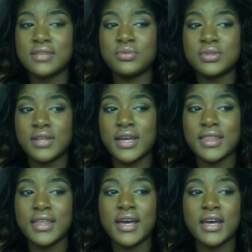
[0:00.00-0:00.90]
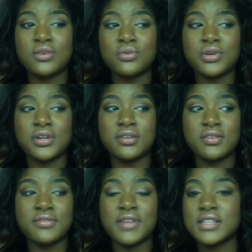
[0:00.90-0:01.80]
were like that or
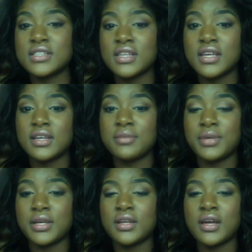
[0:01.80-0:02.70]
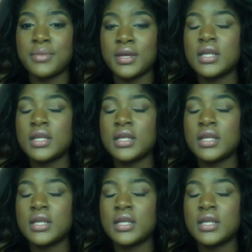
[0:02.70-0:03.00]
if that's the thing, but I mean,